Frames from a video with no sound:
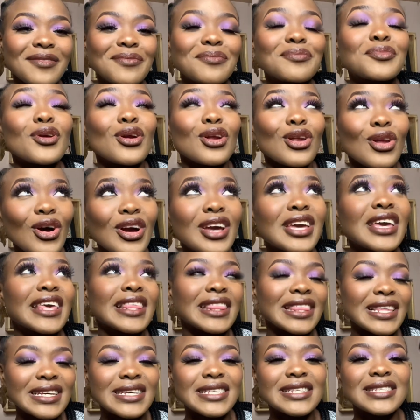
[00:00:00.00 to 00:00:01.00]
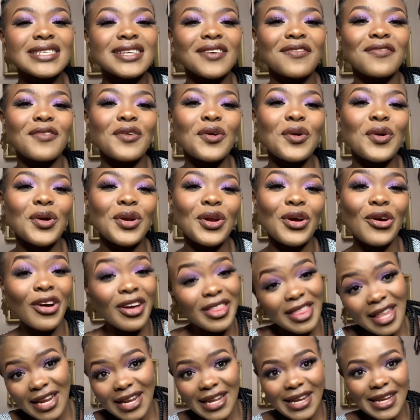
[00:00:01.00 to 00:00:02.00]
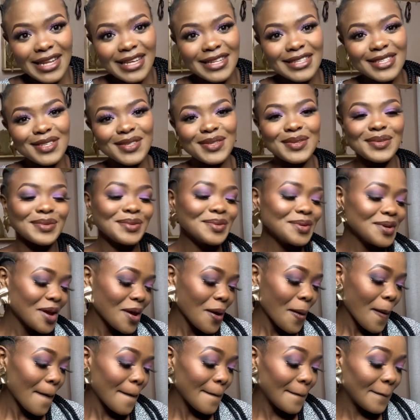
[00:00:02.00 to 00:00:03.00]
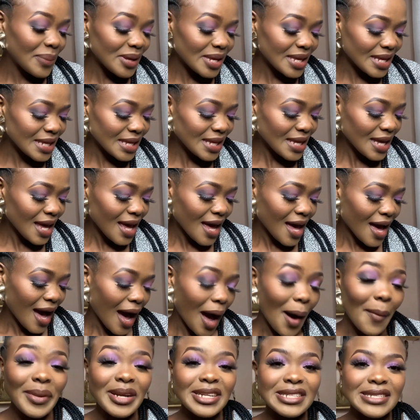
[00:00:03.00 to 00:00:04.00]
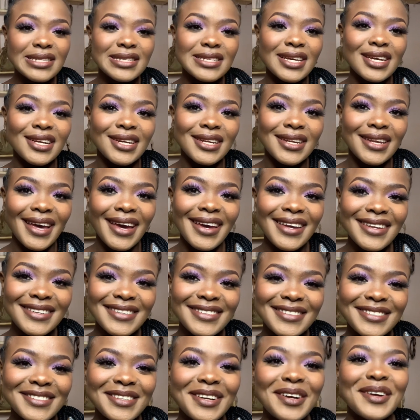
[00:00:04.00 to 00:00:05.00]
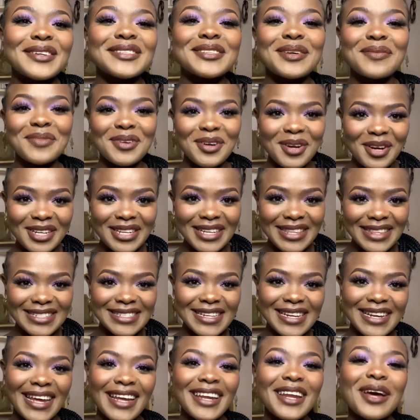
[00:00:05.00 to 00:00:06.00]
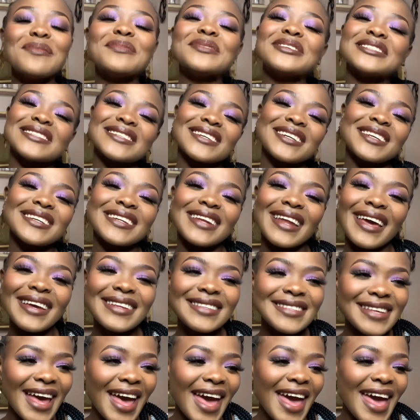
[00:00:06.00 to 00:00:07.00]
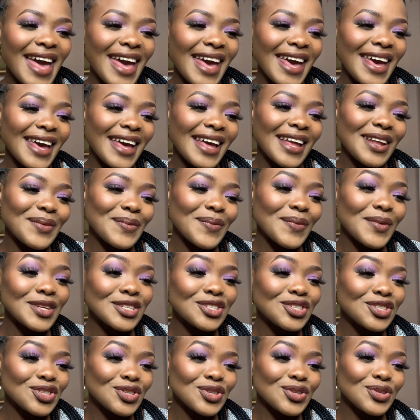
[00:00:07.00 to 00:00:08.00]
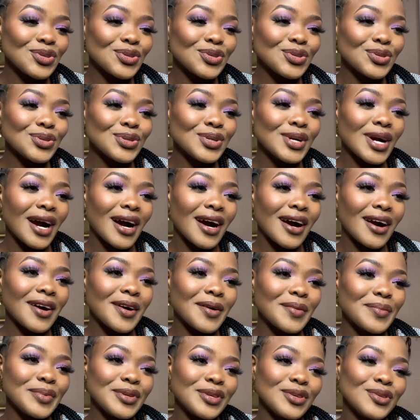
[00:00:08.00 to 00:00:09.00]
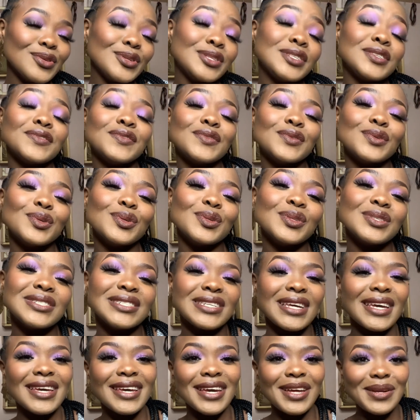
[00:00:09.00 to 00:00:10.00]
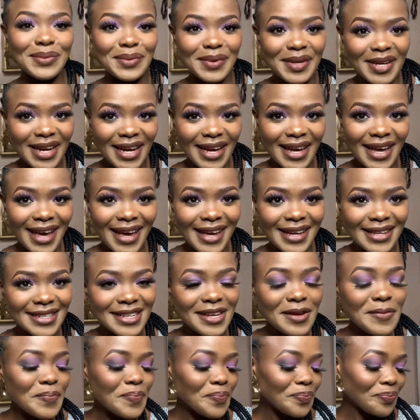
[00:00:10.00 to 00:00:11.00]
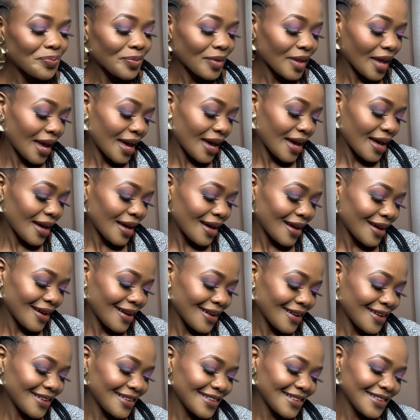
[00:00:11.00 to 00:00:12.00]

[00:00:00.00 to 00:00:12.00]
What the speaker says: prolonging this for longer than it needs to be, I'm gonna say goodnight, because I'm recording this at night. I'm gonna say goodnight and wish you a beautiful day and week ahead. I